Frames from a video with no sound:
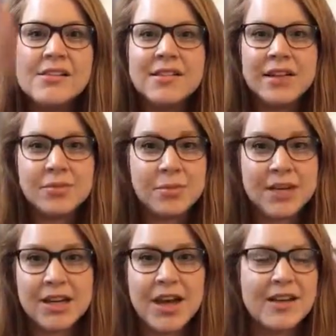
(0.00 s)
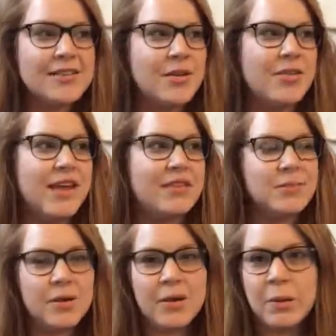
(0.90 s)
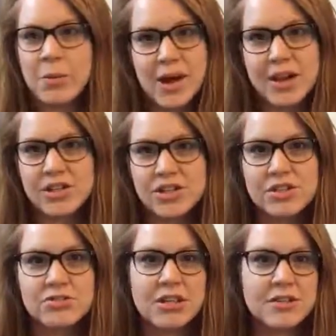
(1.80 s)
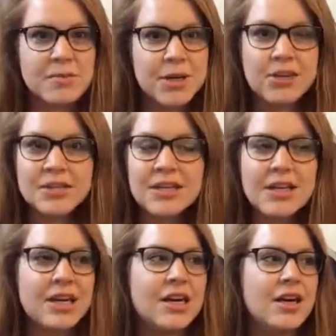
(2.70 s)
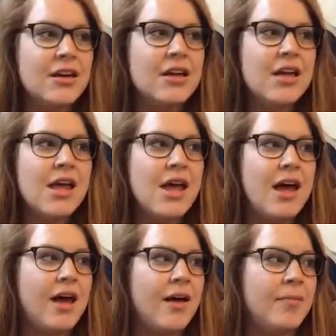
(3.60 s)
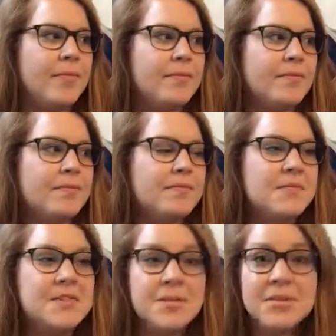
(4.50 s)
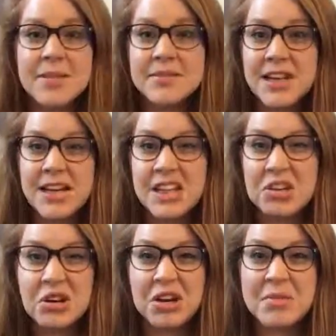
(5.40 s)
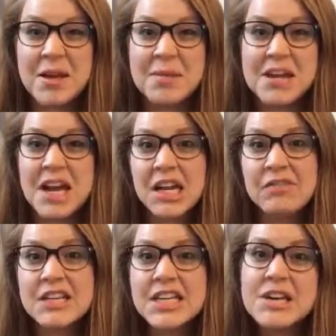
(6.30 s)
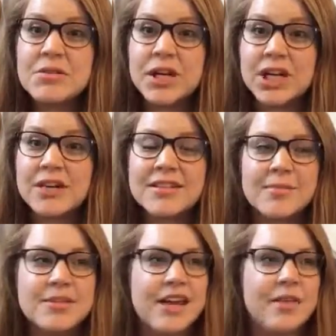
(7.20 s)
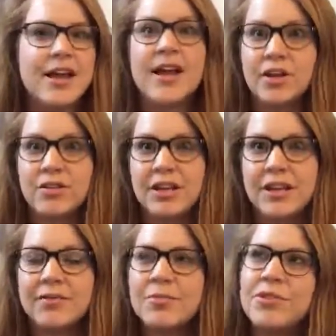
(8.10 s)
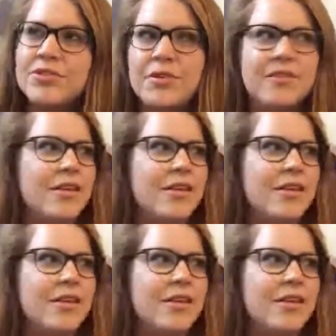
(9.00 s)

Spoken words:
thanks for being honest. That's what we want. It's just transparency here. Sometimes State of the Union might be kind of a downer. Sometimes, not union, we're sort of